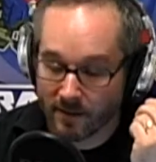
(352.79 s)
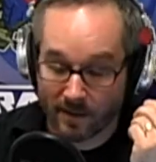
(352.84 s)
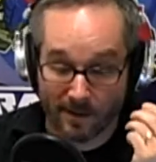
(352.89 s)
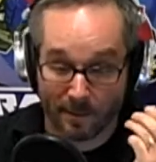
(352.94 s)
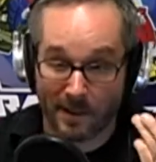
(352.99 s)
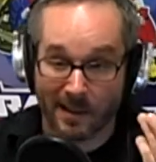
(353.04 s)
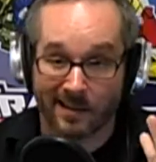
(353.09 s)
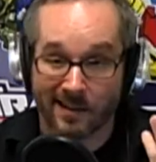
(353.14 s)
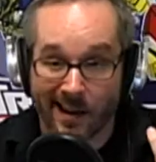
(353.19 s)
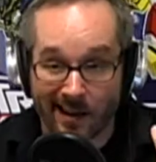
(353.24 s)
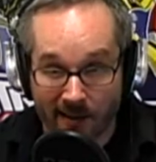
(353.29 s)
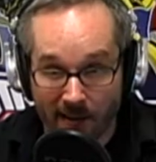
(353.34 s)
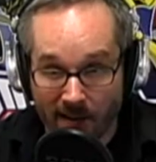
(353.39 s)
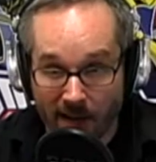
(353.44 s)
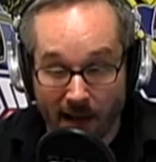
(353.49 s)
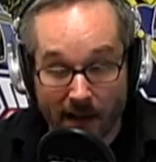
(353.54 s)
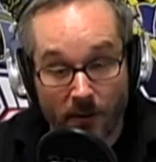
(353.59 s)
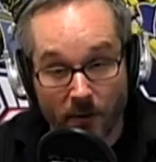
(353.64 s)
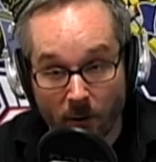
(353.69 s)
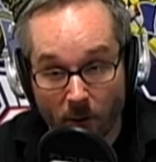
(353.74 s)
And I mean, I
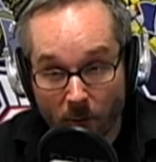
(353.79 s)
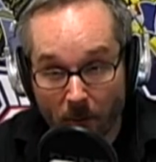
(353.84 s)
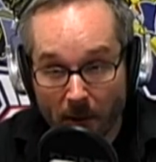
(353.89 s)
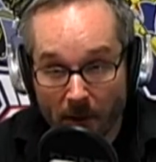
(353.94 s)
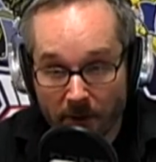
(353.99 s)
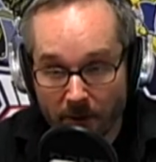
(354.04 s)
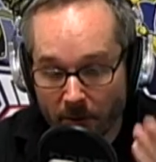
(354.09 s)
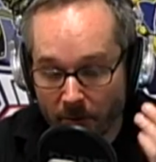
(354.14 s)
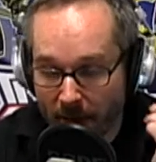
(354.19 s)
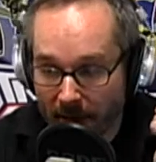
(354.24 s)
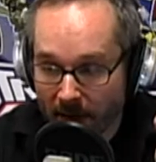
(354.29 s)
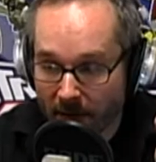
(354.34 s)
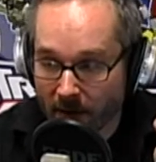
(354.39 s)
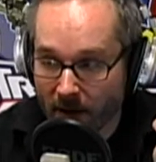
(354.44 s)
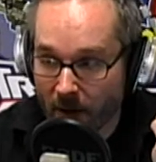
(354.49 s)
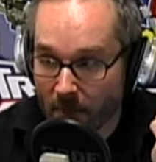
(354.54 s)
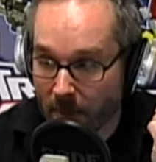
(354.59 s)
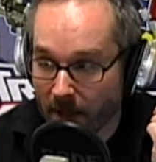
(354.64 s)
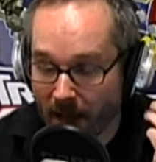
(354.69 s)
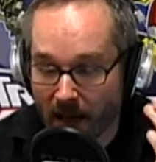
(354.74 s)
don't know about your
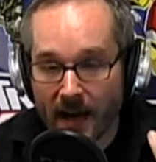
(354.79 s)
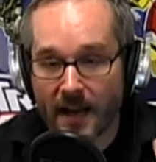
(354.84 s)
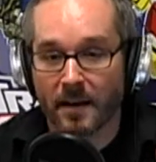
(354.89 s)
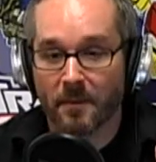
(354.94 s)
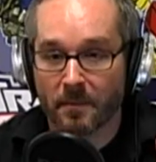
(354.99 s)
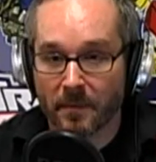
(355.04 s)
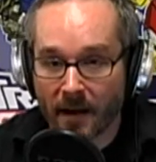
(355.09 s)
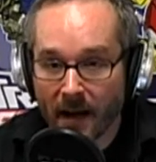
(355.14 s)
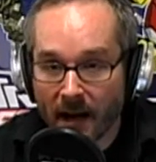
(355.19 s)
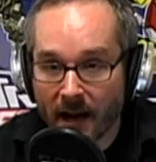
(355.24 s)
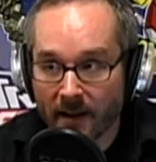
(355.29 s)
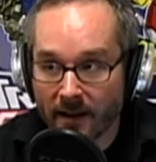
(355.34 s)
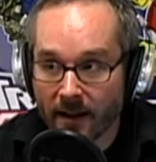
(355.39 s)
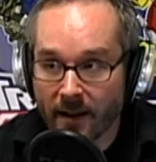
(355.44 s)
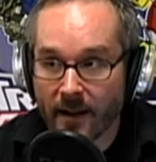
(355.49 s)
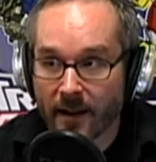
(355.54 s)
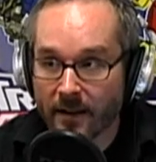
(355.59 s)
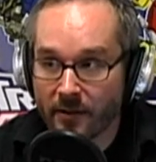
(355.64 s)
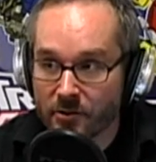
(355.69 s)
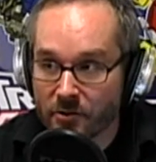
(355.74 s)
background, but I am not
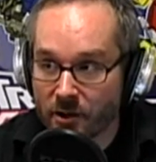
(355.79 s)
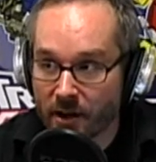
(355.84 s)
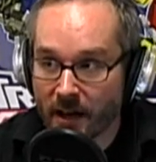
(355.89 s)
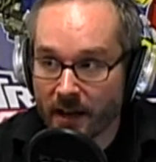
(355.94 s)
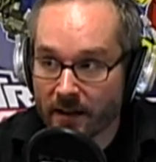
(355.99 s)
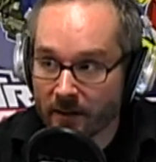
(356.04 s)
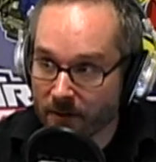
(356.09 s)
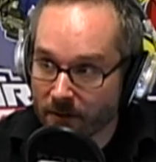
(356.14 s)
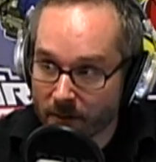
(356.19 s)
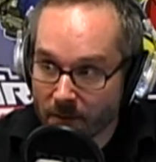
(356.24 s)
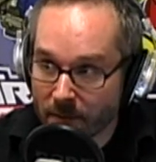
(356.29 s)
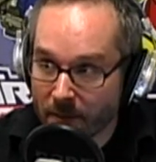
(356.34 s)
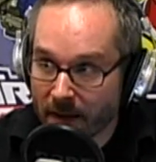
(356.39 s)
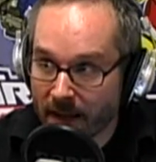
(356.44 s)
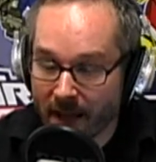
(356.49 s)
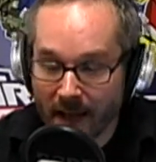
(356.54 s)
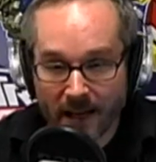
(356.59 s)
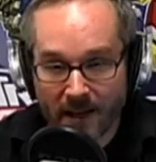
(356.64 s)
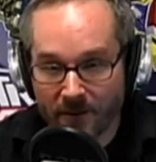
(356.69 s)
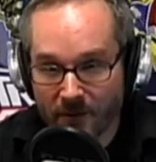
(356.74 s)
a child
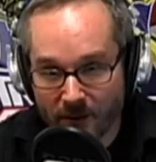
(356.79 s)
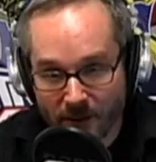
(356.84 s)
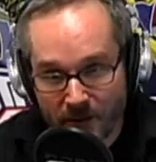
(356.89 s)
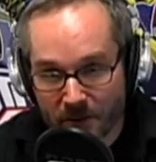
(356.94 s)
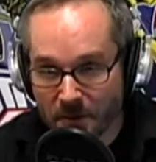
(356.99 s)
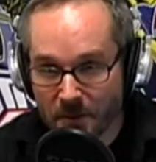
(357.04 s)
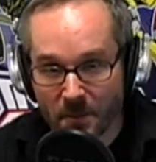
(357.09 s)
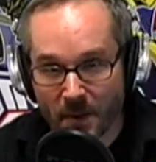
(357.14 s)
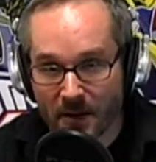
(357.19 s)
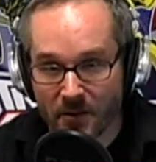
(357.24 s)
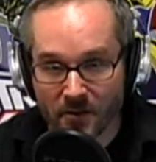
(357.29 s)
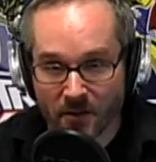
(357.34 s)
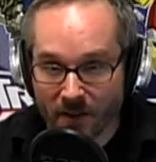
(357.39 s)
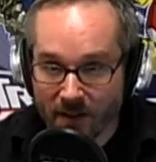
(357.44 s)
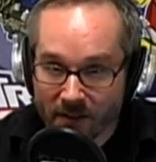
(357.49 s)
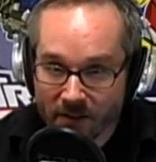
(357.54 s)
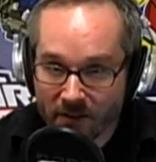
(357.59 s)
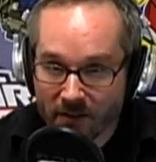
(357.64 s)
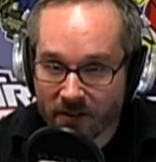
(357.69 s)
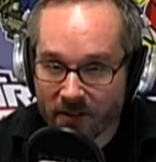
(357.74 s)
behavior
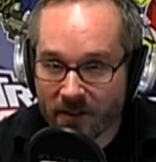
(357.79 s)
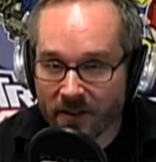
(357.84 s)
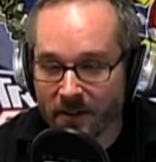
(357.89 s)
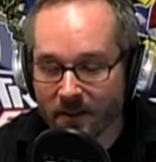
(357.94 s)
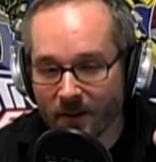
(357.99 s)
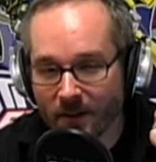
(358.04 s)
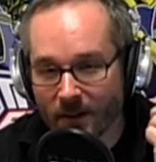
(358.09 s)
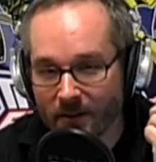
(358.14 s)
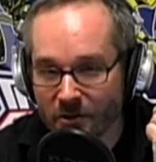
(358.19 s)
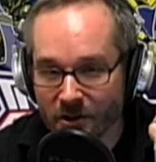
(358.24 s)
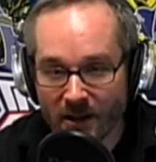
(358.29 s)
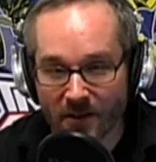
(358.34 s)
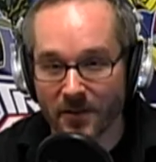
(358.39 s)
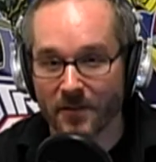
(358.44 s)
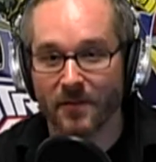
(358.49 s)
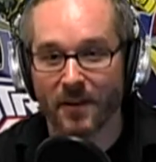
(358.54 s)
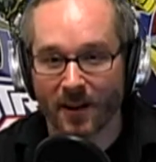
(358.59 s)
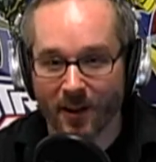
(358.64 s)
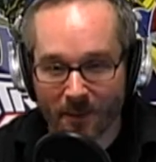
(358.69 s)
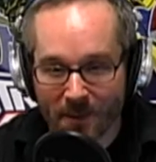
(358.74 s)
specialist or a child
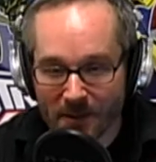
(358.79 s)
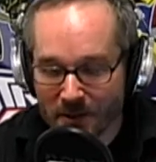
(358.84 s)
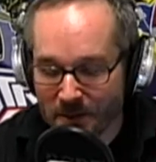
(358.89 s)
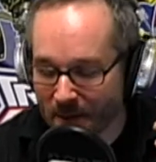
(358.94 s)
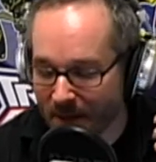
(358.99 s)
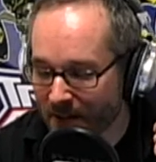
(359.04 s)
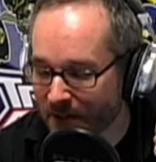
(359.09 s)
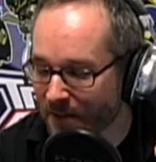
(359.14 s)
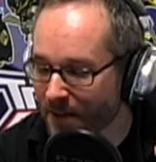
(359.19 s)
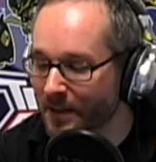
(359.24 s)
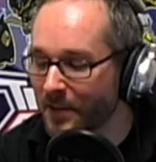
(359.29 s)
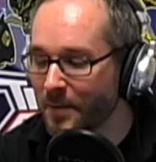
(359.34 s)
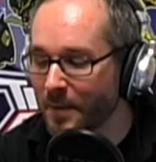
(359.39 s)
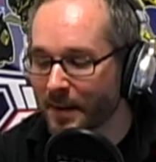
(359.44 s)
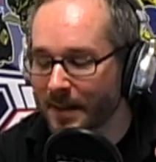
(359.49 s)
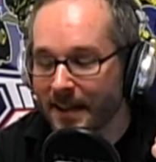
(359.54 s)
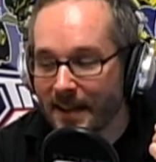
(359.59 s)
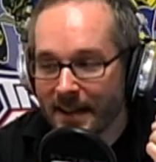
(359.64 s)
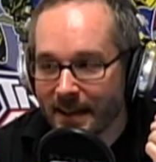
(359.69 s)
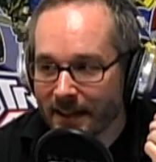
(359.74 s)
development specialist.
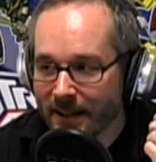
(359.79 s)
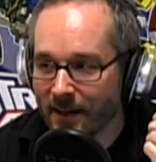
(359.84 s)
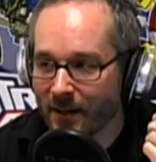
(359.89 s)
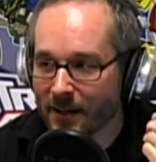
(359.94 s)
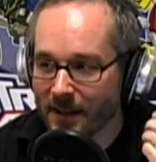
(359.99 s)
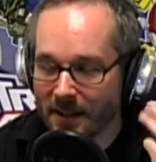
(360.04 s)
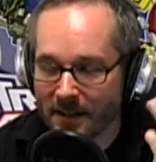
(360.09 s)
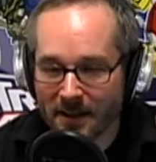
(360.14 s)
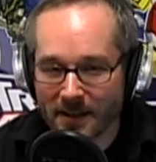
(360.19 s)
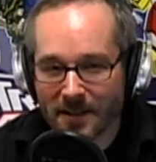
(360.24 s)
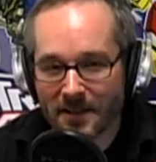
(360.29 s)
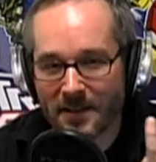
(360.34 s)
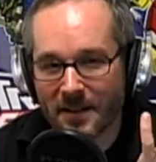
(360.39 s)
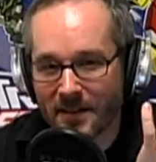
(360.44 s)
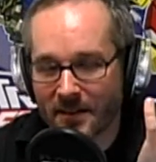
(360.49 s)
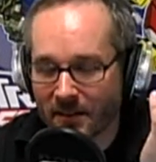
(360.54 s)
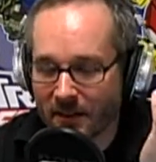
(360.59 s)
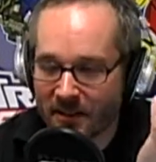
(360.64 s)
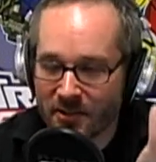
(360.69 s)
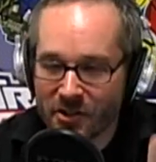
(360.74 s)
But you know,
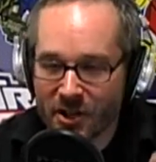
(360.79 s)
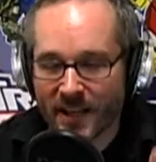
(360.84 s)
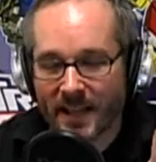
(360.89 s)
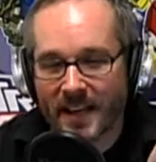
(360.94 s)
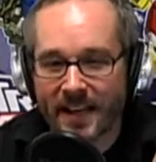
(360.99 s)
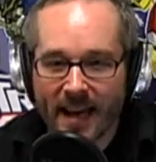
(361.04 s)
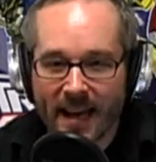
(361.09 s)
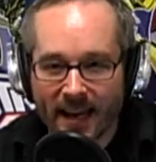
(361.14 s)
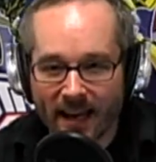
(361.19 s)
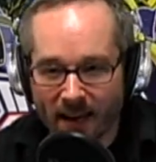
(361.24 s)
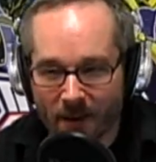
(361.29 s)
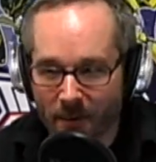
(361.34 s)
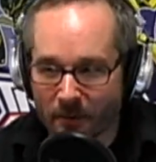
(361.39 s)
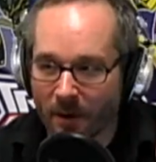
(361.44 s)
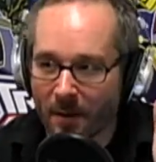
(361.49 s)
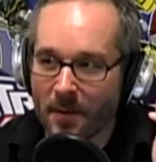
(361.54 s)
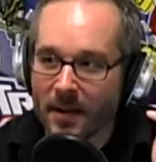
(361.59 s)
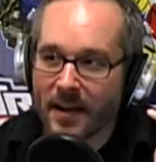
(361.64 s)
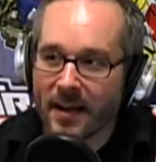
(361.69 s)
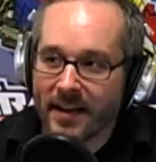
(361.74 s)
the chicken and egg comes
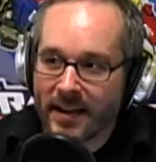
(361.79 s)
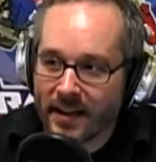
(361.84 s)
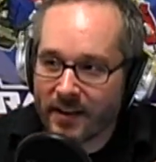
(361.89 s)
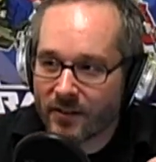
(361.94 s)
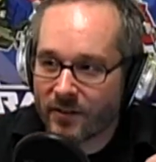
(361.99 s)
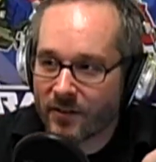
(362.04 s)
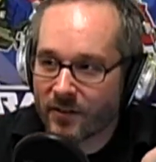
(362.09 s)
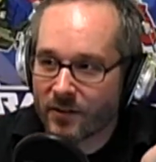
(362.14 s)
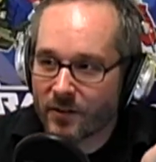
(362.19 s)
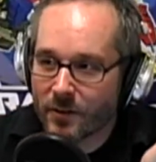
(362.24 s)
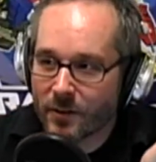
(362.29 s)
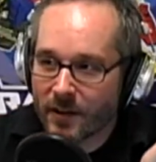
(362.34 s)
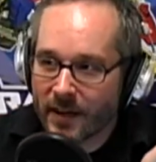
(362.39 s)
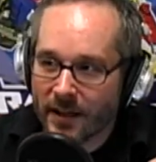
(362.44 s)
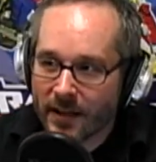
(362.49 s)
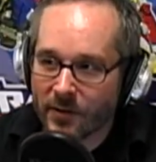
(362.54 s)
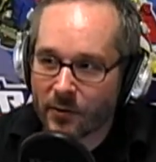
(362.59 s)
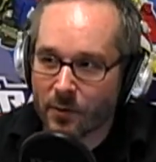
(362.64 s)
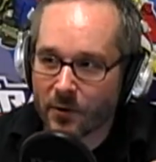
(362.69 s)
up. Do kids